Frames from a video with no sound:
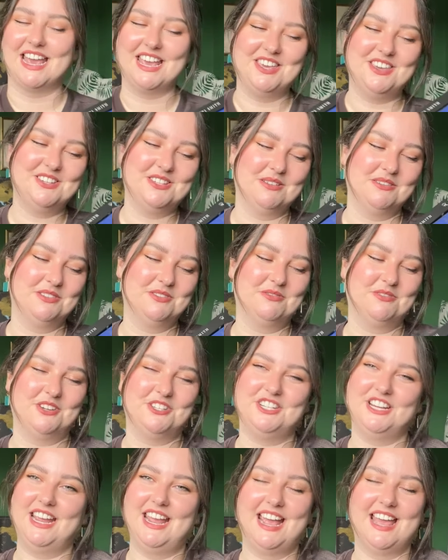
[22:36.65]
Thank you so much for
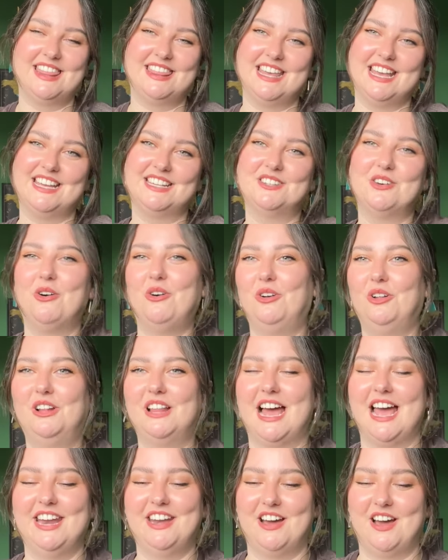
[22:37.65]
watching this haul
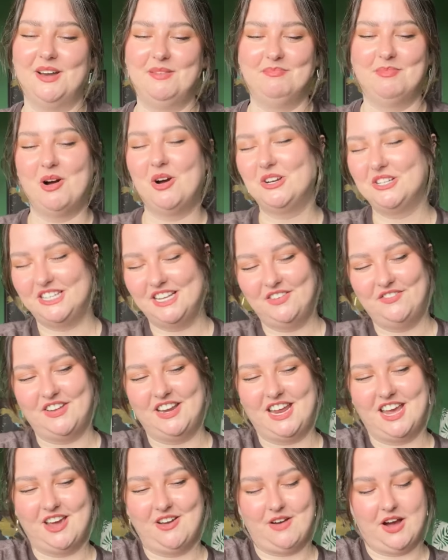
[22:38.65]
and unboxing
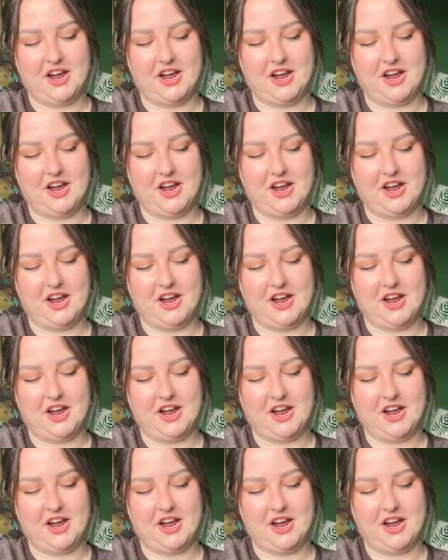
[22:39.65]
video.